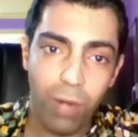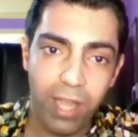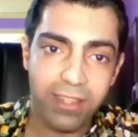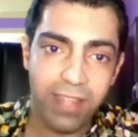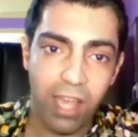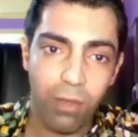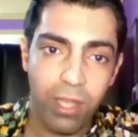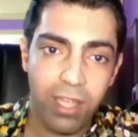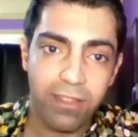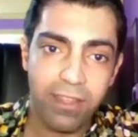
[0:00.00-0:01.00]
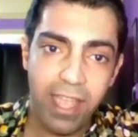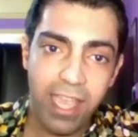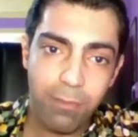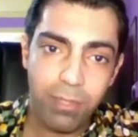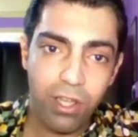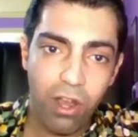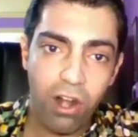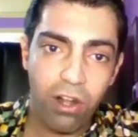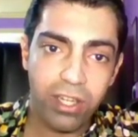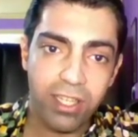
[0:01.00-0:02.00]
Right now, the A P
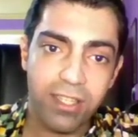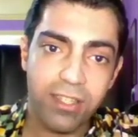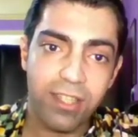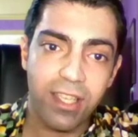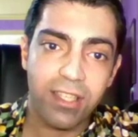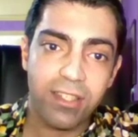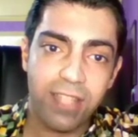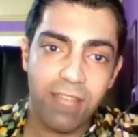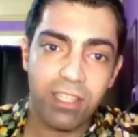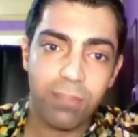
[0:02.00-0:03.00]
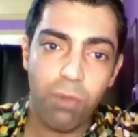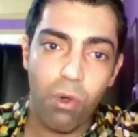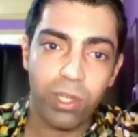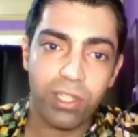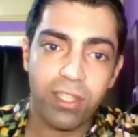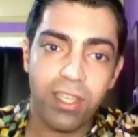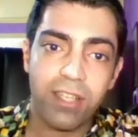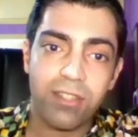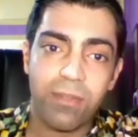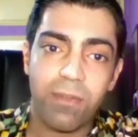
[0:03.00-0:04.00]
R is seven point
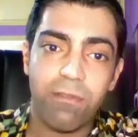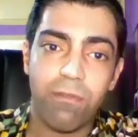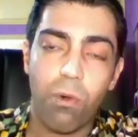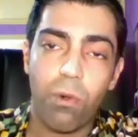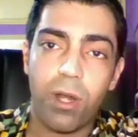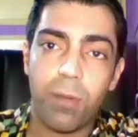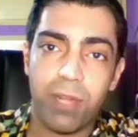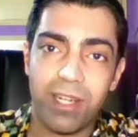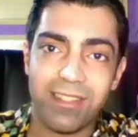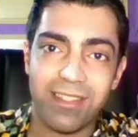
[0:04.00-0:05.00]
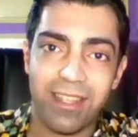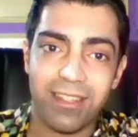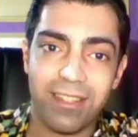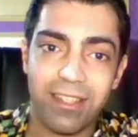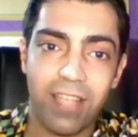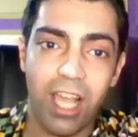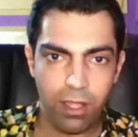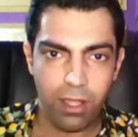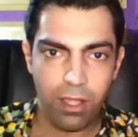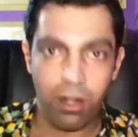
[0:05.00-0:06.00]
seven four percent.
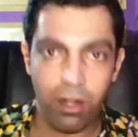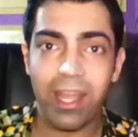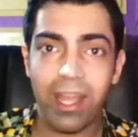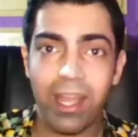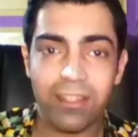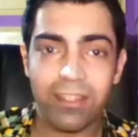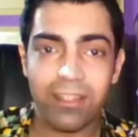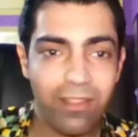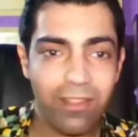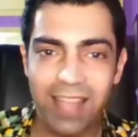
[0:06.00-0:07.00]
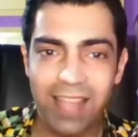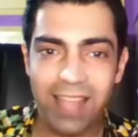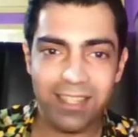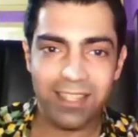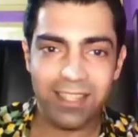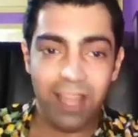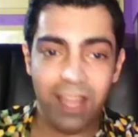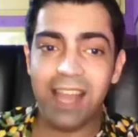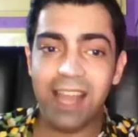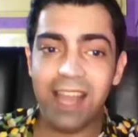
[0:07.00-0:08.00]
Alright, so that's it.
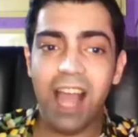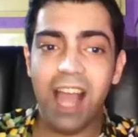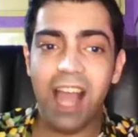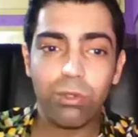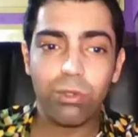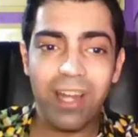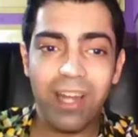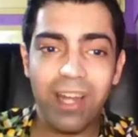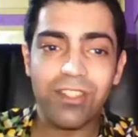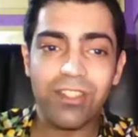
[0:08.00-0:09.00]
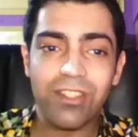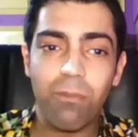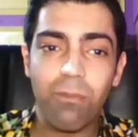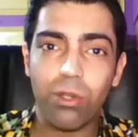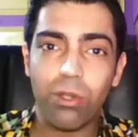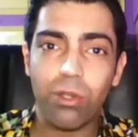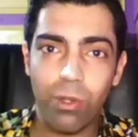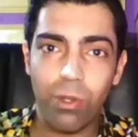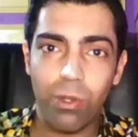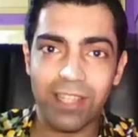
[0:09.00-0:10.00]
That's how to earn some WIGO
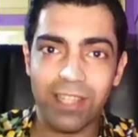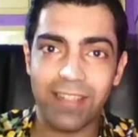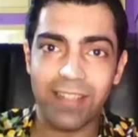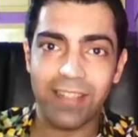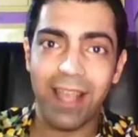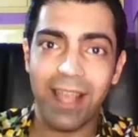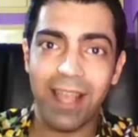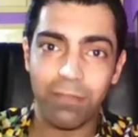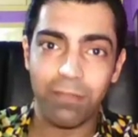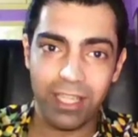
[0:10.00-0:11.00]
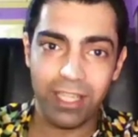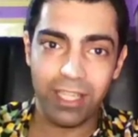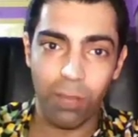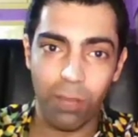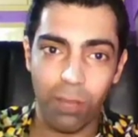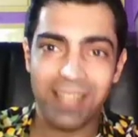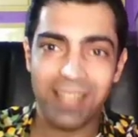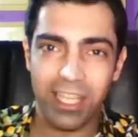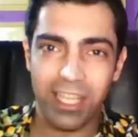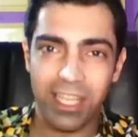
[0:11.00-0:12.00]
tokens as a passive income
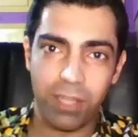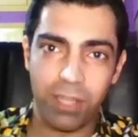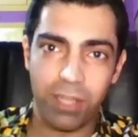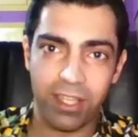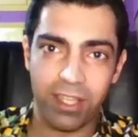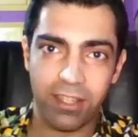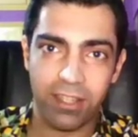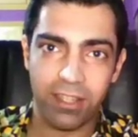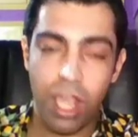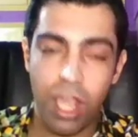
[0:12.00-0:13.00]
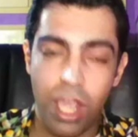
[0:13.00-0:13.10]
second by second.